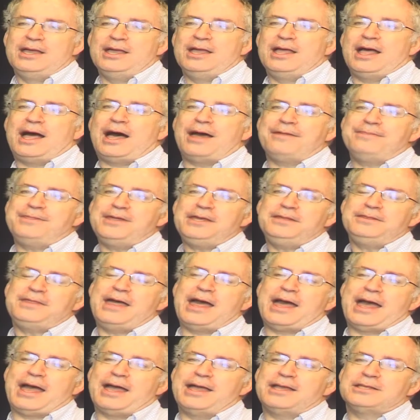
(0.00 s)
I think
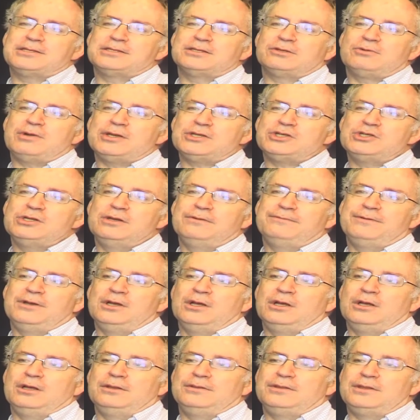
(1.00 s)
that it's a question of
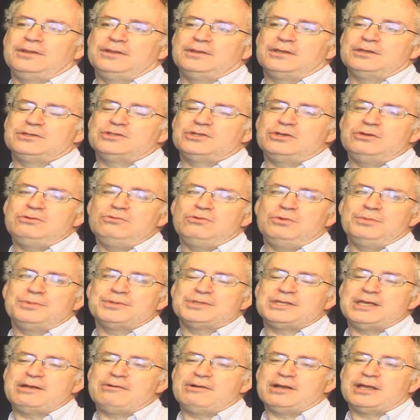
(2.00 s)
the two
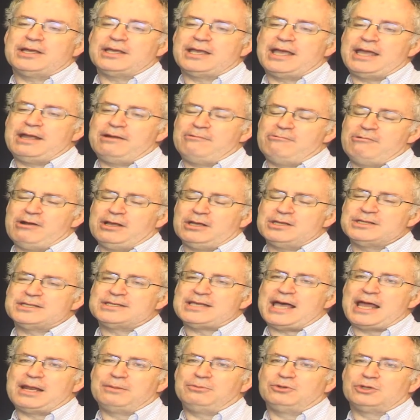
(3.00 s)
almost
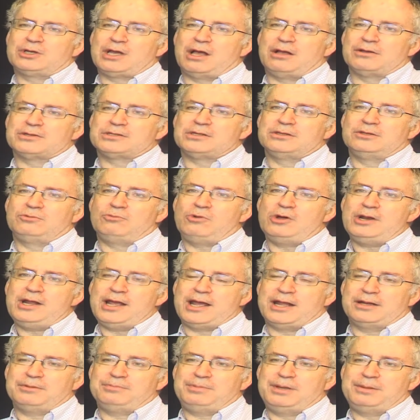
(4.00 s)
irreconcilable goals. On the one
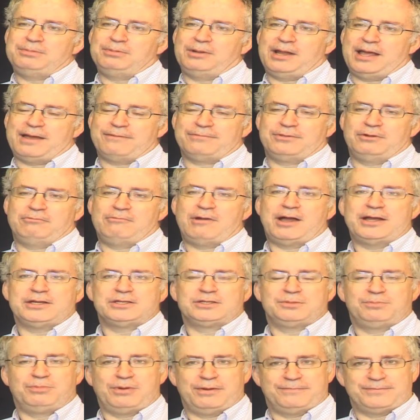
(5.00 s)
hand, people have the right
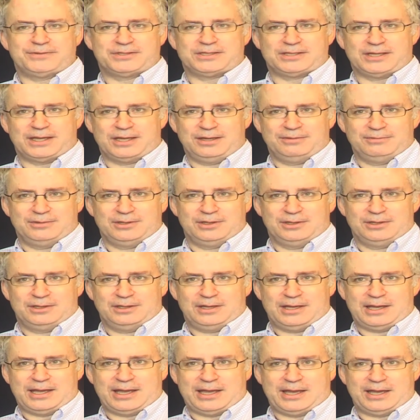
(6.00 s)
to privacy,
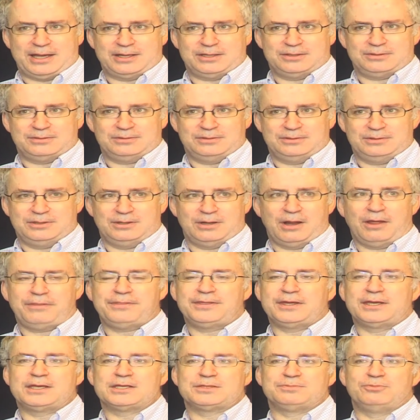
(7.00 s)
and
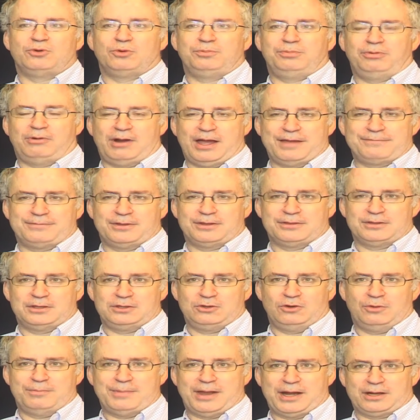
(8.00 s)
nothing is more private than
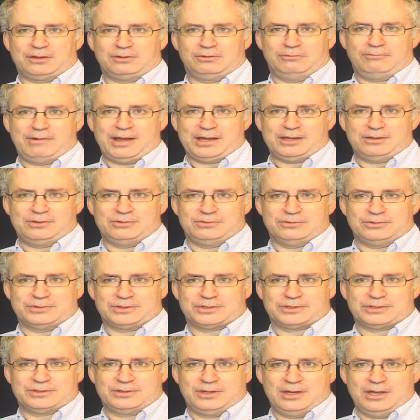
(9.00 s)
your medical
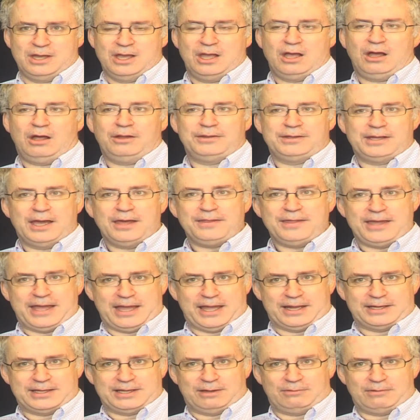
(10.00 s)
records. On the other
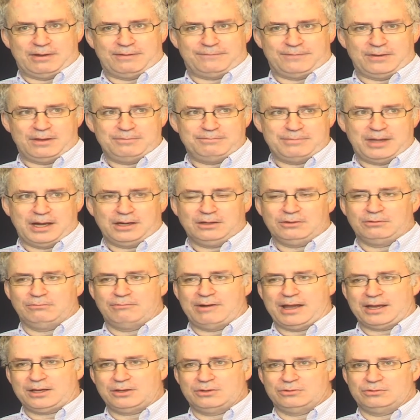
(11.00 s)
hand, however, medical
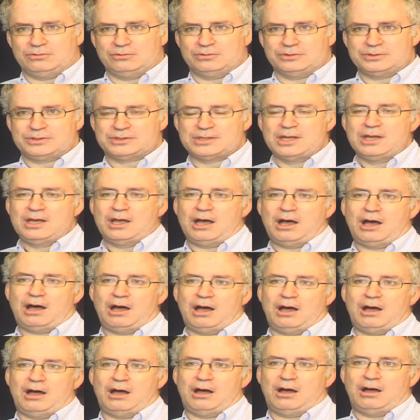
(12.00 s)
records
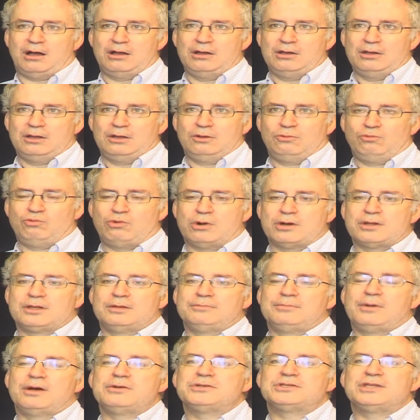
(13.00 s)
are one of the most